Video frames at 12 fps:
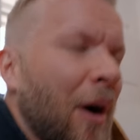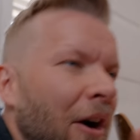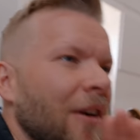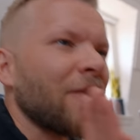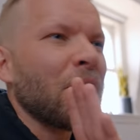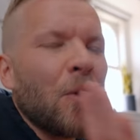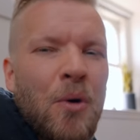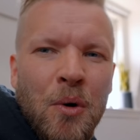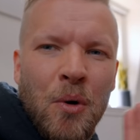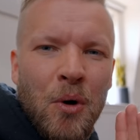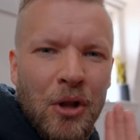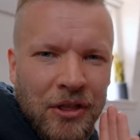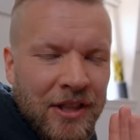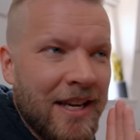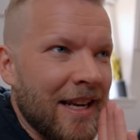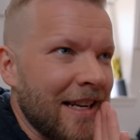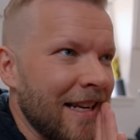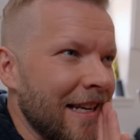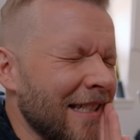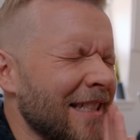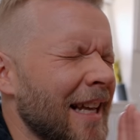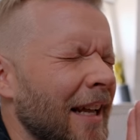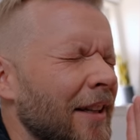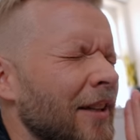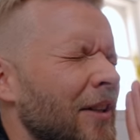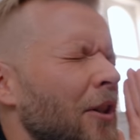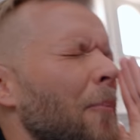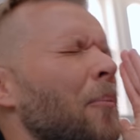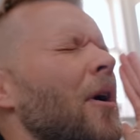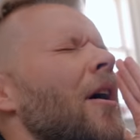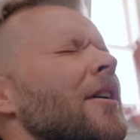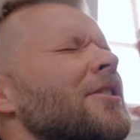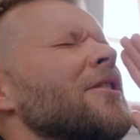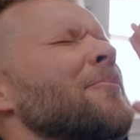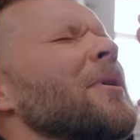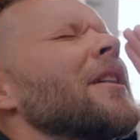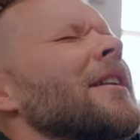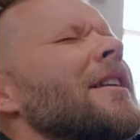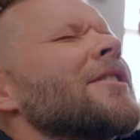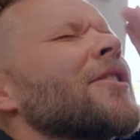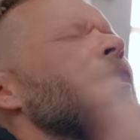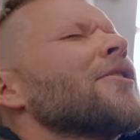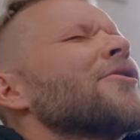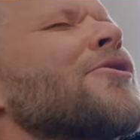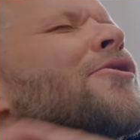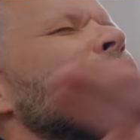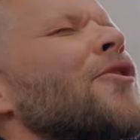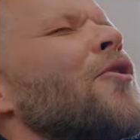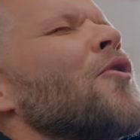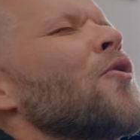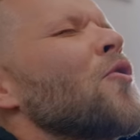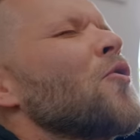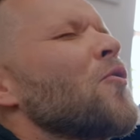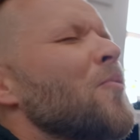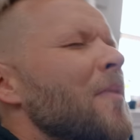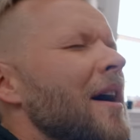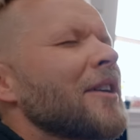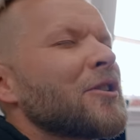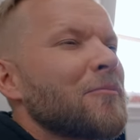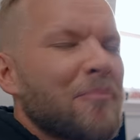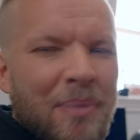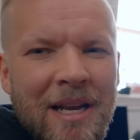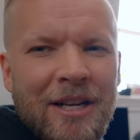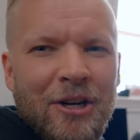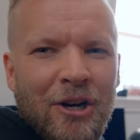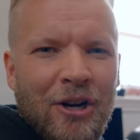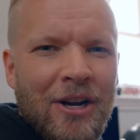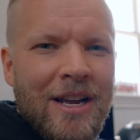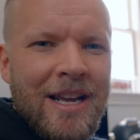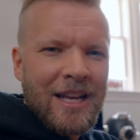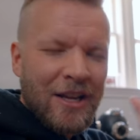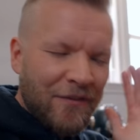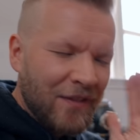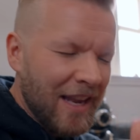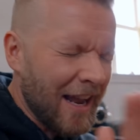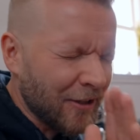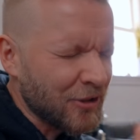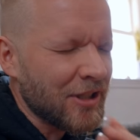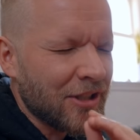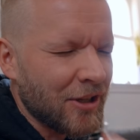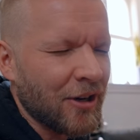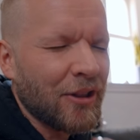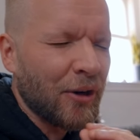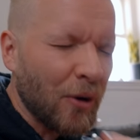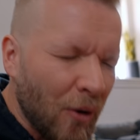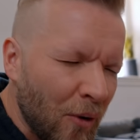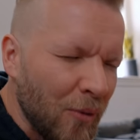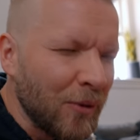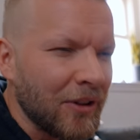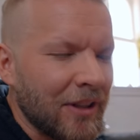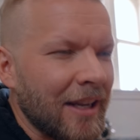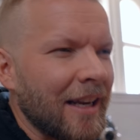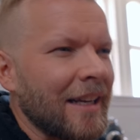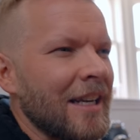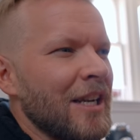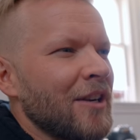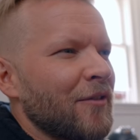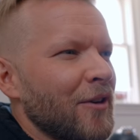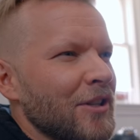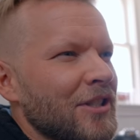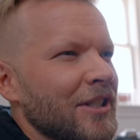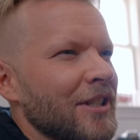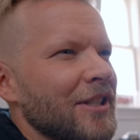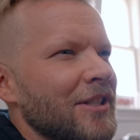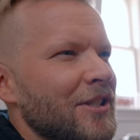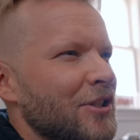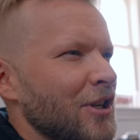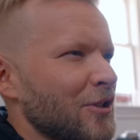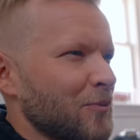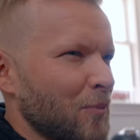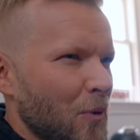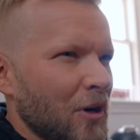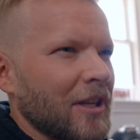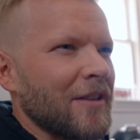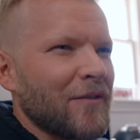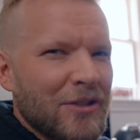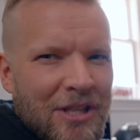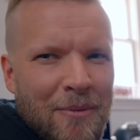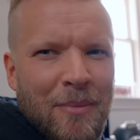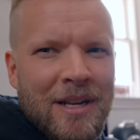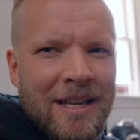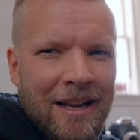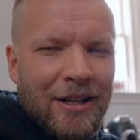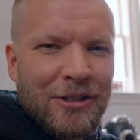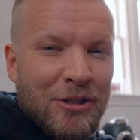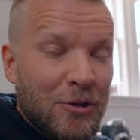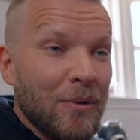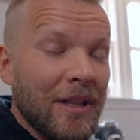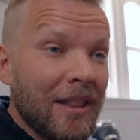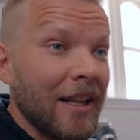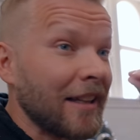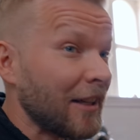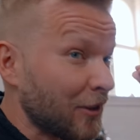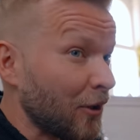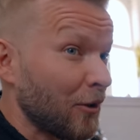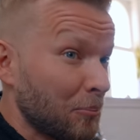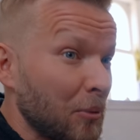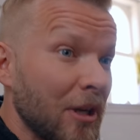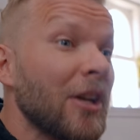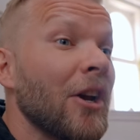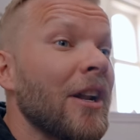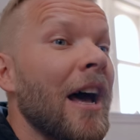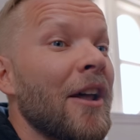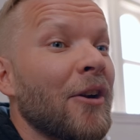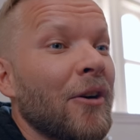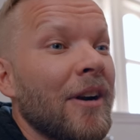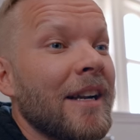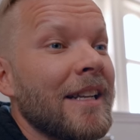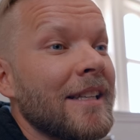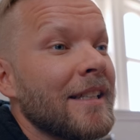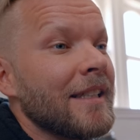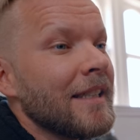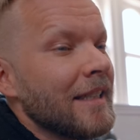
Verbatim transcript: part of the whole thing is that the possibilities are so much bigger if they actually started their own thing versus just working for somebody else, doing the thing that they're pretty good at already.